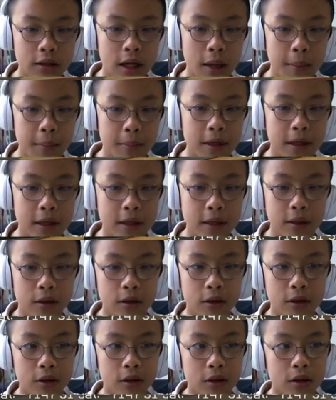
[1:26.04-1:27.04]
happening here?
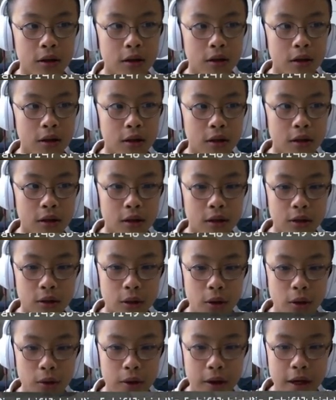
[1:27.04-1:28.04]
Oh,
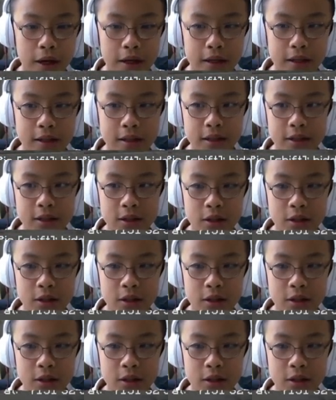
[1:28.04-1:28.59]
okay, this